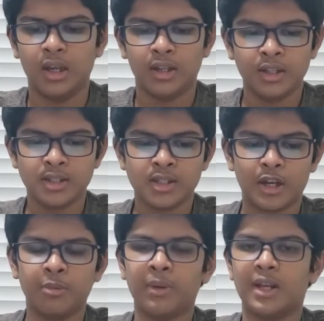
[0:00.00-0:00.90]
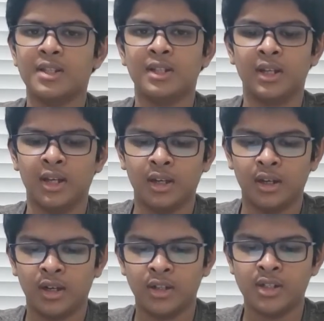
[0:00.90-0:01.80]
This is how plastic
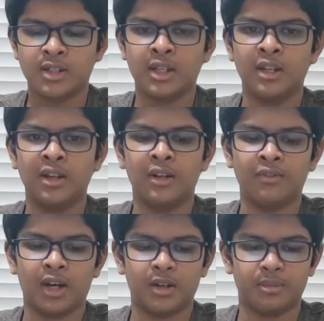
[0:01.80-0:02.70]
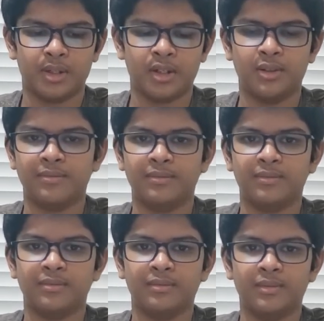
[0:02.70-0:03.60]
hurts the environment
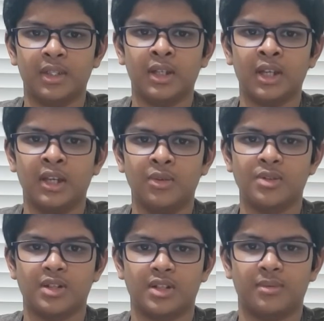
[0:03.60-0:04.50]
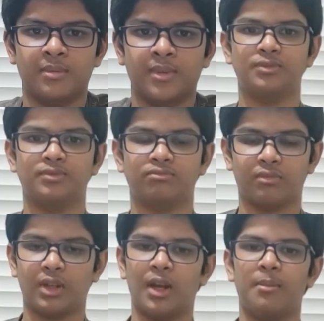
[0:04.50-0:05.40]
and ecosystem.
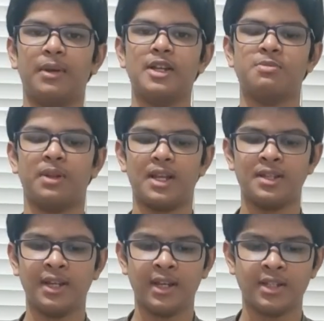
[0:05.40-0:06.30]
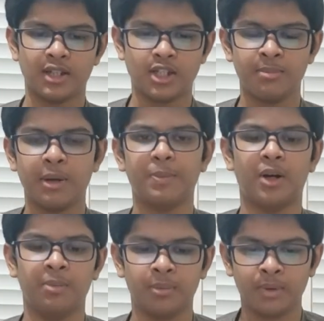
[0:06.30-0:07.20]
Because plastic is such a big
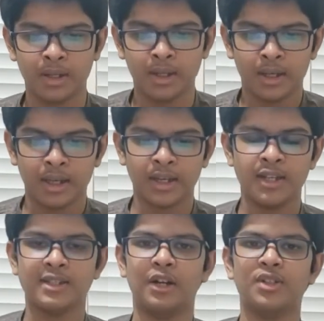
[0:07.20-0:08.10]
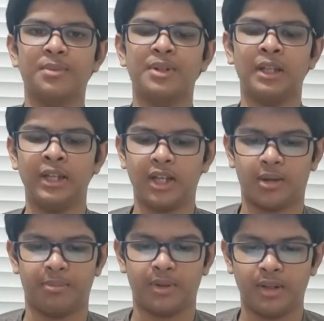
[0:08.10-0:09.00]
problem, it is now time to clean
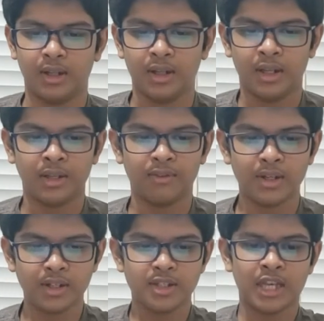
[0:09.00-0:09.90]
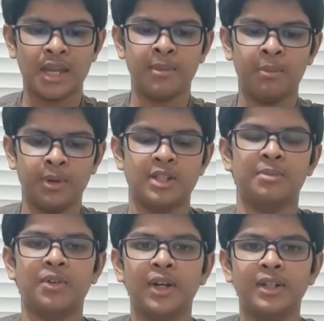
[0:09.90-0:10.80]
up. Inventors came up with some
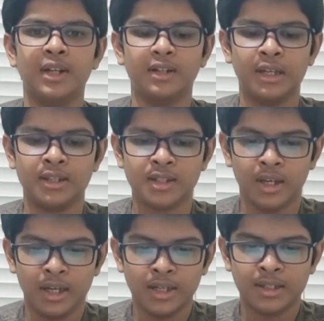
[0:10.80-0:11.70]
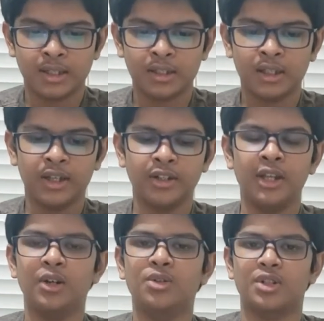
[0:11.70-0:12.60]
great techniques to clear
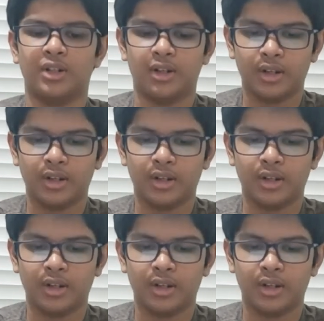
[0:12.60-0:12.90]
the ocean.